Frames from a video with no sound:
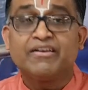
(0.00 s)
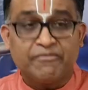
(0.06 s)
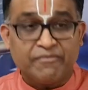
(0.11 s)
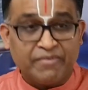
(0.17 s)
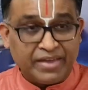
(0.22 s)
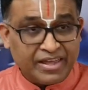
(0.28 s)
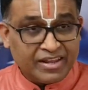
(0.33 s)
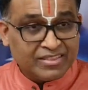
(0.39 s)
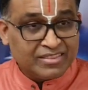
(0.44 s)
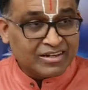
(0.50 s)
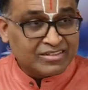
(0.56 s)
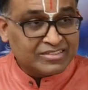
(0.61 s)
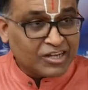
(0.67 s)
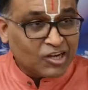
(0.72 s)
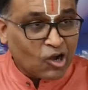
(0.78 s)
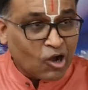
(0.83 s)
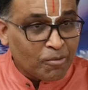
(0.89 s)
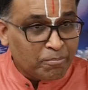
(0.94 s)
Where there is
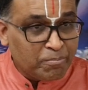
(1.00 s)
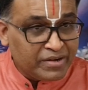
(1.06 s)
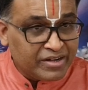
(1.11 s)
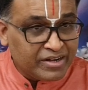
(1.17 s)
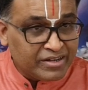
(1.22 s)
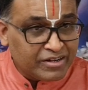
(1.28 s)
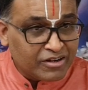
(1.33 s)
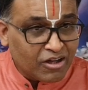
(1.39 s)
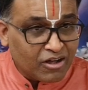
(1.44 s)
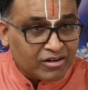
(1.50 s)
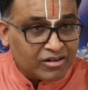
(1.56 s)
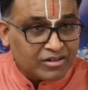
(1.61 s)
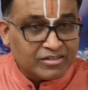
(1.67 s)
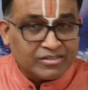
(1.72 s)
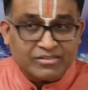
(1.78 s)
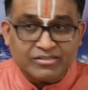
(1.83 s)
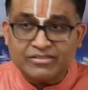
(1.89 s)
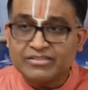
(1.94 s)
a competent
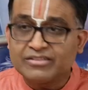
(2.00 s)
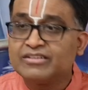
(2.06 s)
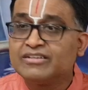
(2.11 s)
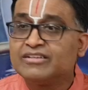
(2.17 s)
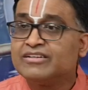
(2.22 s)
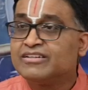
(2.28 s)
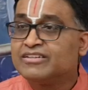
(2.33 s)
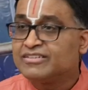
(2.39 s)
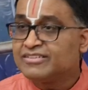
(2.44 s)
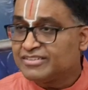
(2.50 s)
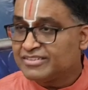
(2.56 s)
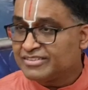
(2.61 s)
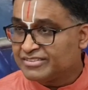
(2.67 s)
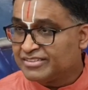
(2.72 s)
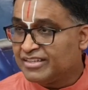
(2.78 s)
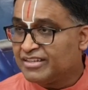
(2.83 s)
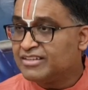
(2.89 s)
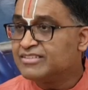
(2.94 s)
doctor,
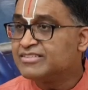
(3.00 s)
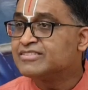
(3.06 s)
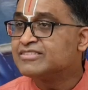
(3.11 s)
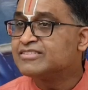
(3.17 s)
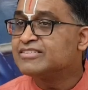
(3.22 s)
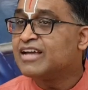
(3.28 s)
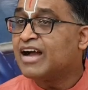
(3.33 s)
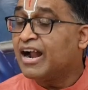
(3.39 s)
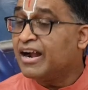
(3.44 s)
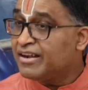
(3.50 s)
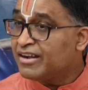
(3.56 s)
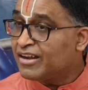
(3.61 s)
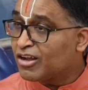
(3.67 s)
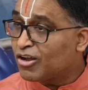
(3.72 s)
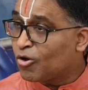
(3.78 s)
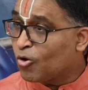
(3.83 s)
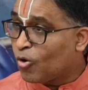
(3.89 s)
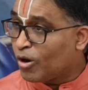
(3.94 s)
there is, and a
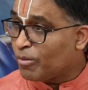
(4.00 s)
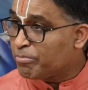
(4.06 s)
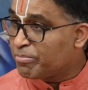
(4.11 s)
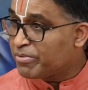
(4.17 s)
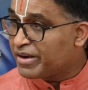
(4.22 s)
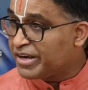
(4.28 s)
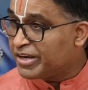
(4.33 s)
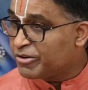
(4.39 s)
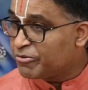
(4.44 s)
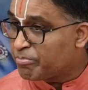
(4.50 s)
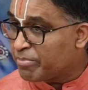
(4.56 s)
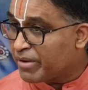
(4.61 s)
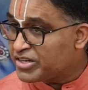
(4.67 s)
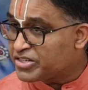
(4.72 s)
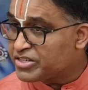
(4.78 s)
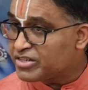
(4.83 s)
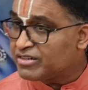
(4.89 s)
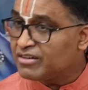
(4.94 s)
cooperative
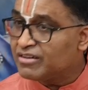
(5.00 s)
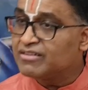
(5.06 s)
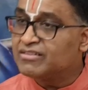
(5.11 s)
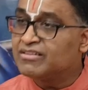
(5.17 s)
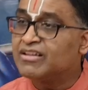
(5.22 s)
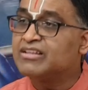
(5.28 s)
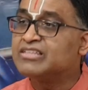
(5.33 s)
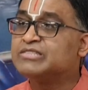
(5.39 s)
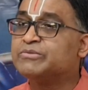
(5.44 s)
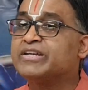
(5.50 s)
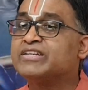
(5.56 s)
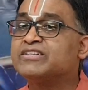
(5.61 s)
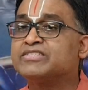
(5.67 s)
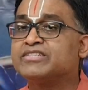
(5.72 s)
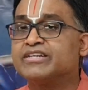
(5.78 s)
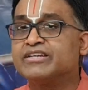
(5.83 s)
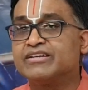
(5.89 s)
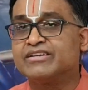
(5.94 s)
patient, there is
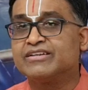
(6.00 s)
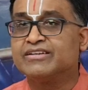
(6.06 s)
victory.